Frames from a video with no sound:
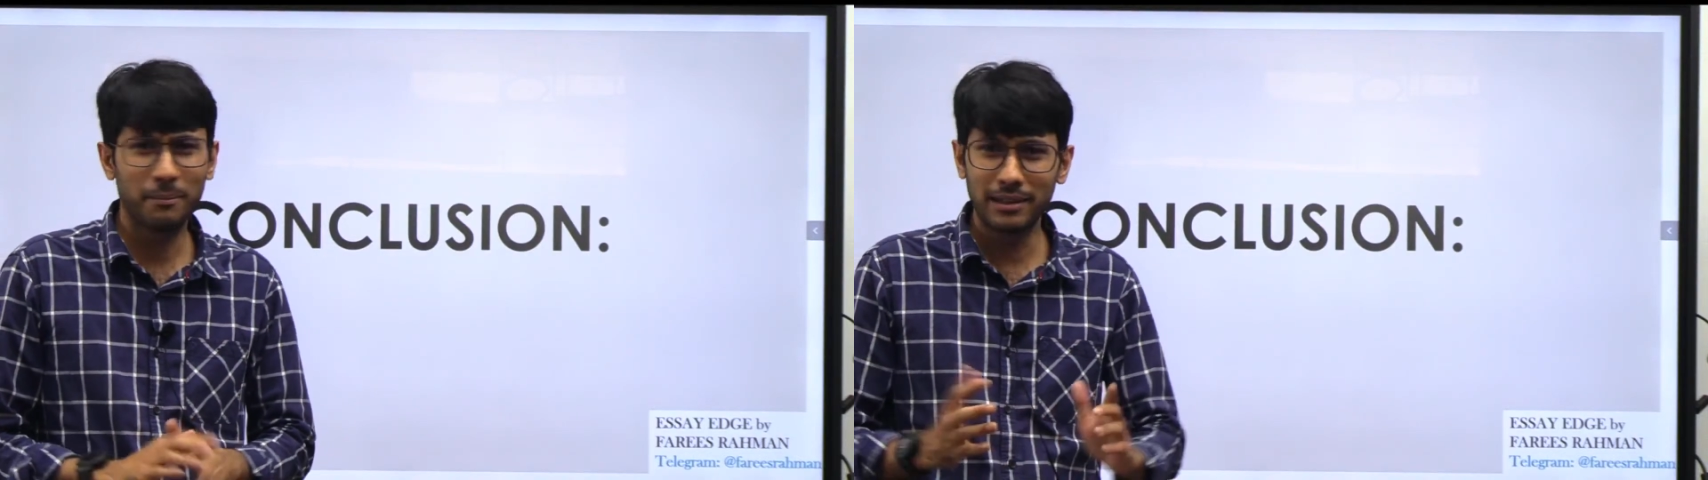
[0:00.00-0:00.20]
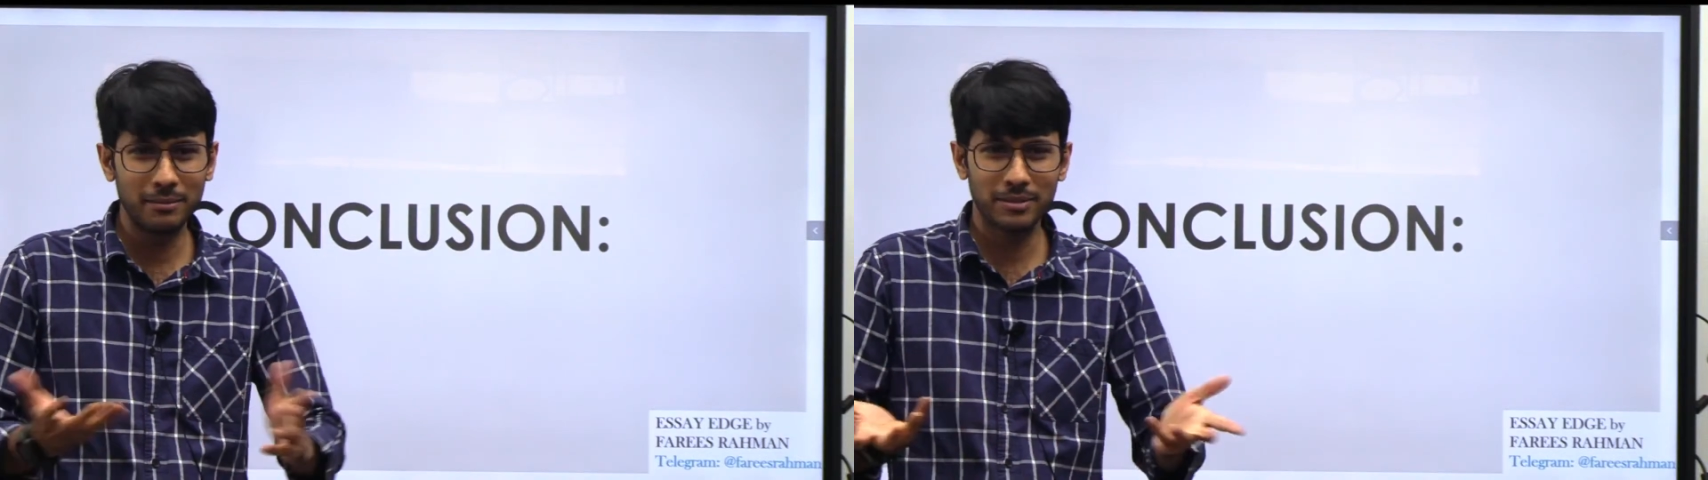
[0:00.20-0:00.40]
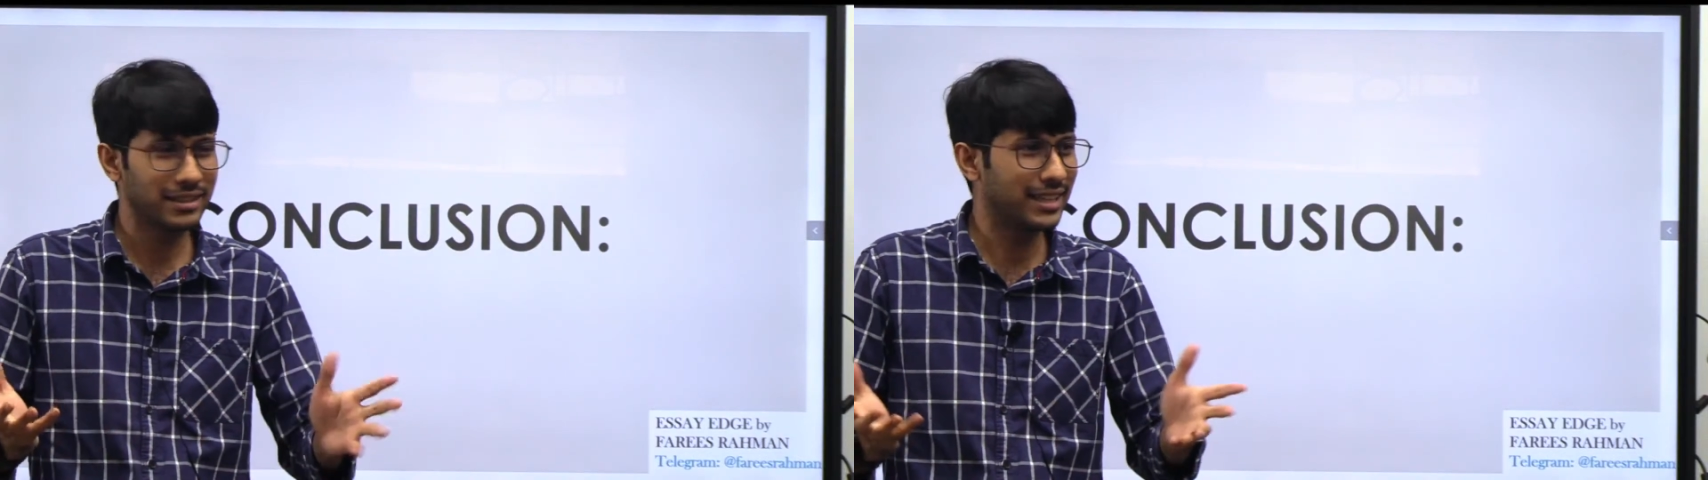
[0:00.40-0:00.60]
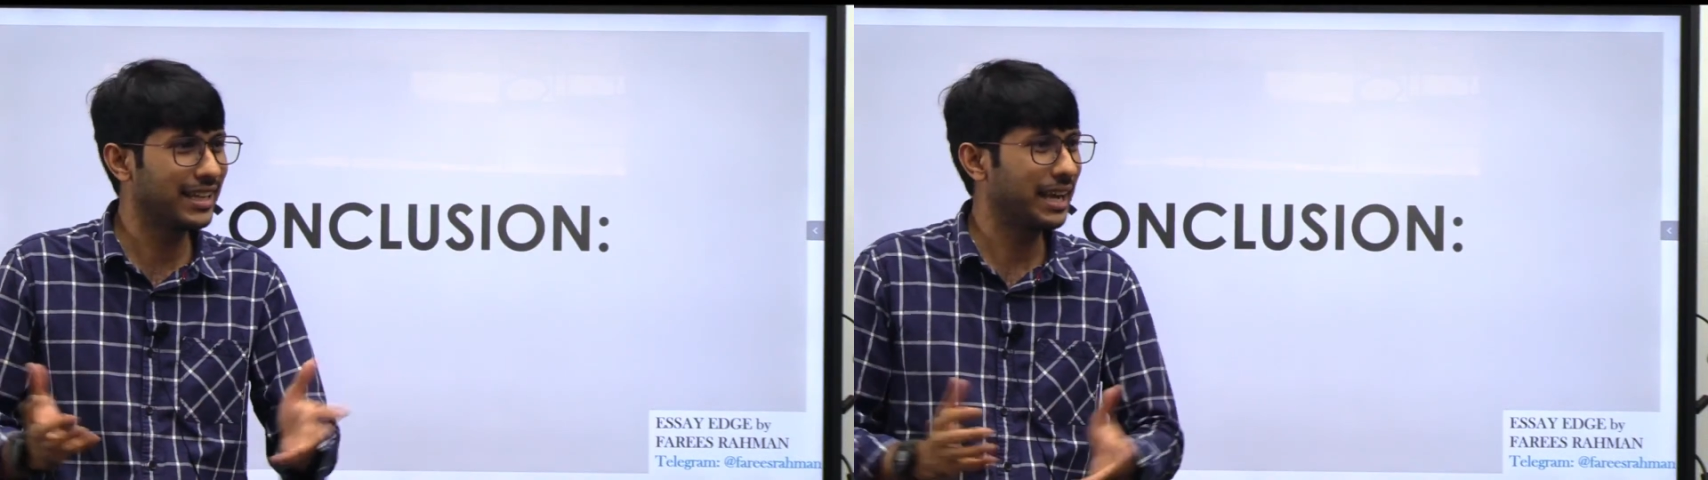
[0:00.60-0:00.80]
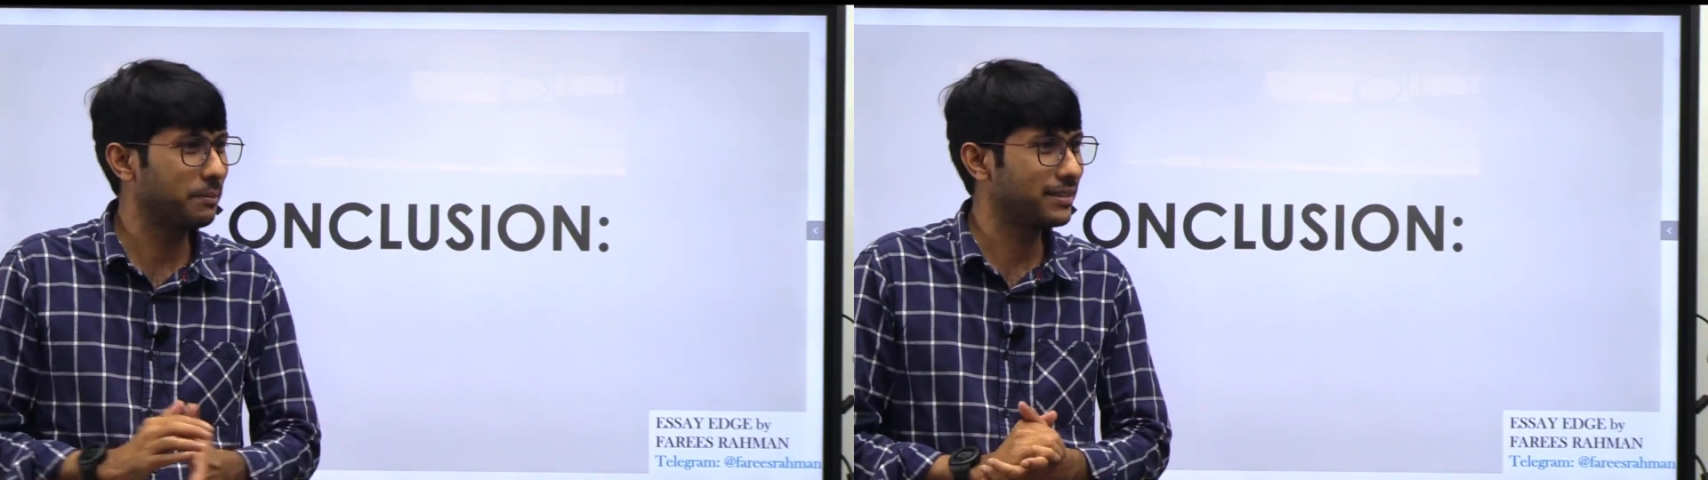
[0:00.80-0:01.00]
Prelims nothing
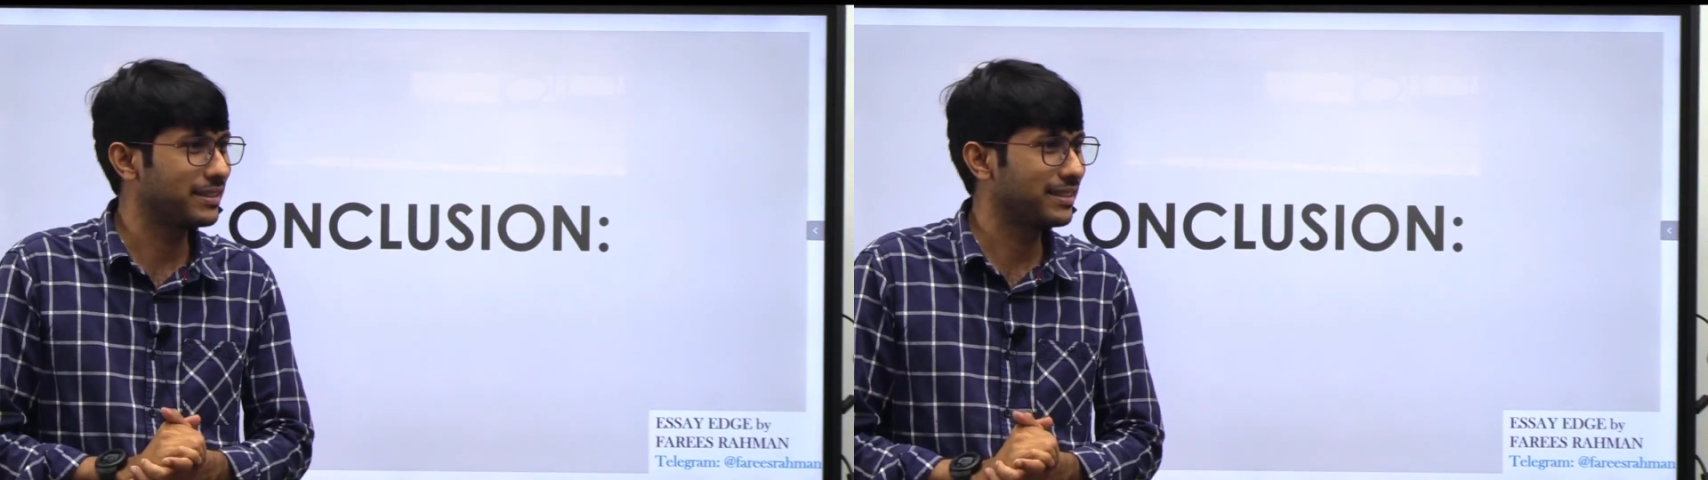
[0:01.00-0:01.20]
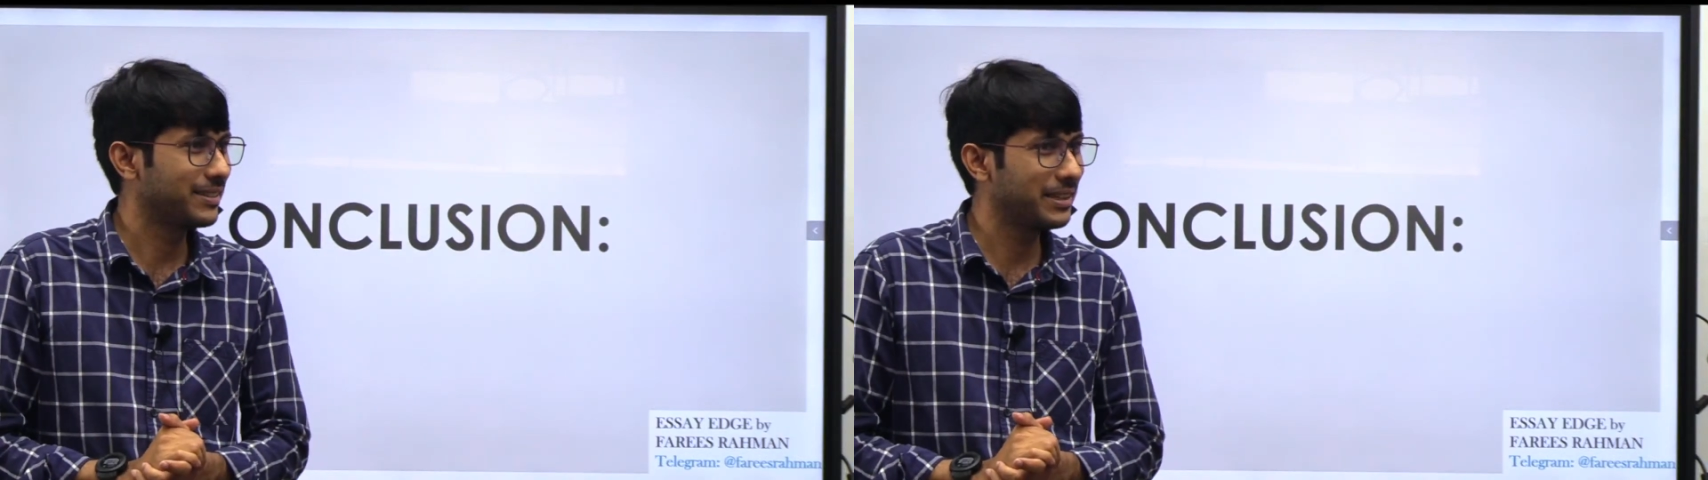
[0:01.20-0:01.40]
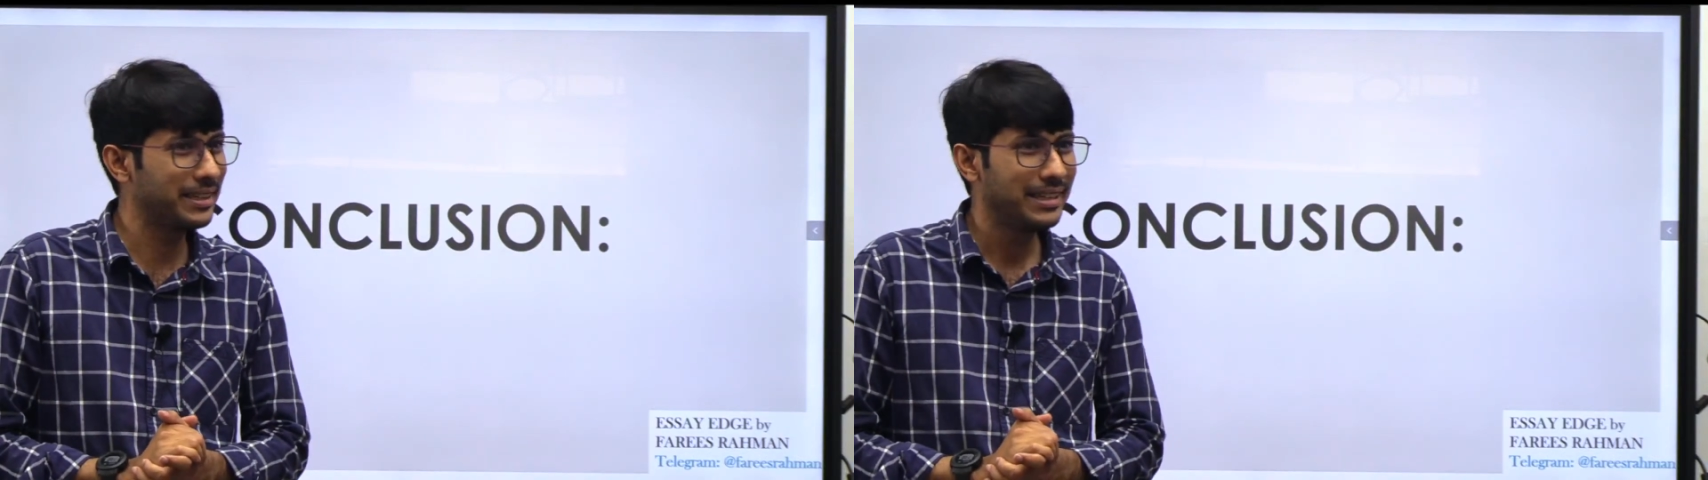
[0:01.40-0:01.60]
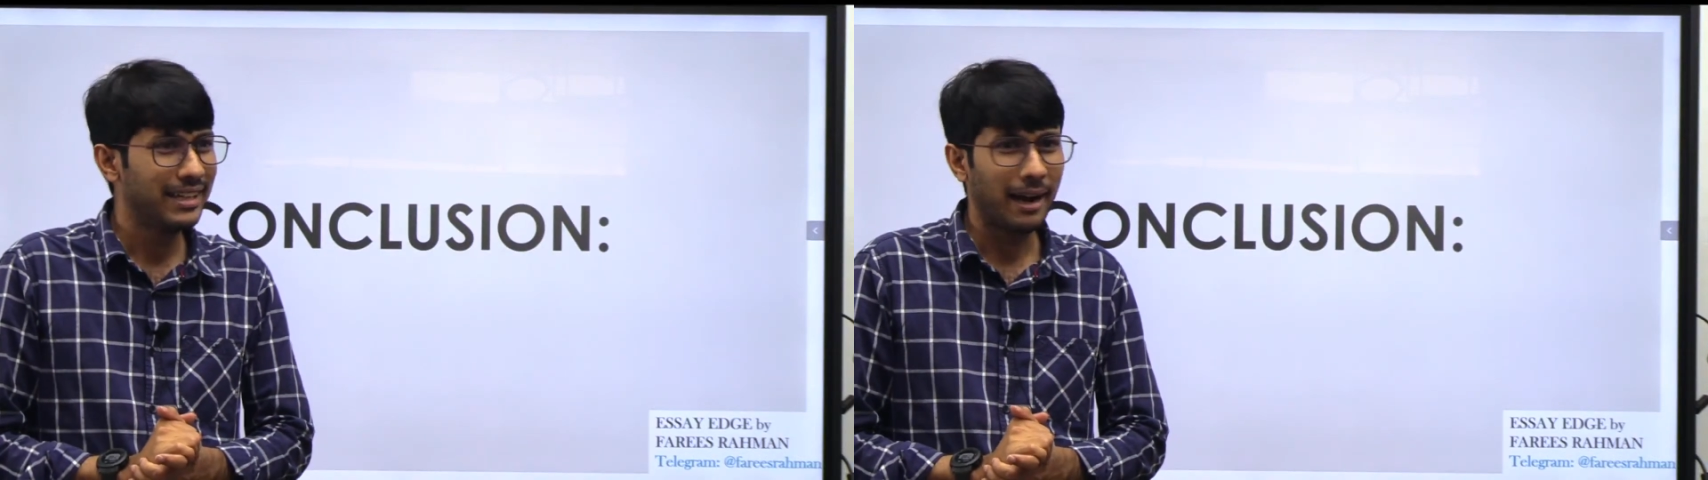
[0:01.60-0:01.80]
happens, okay,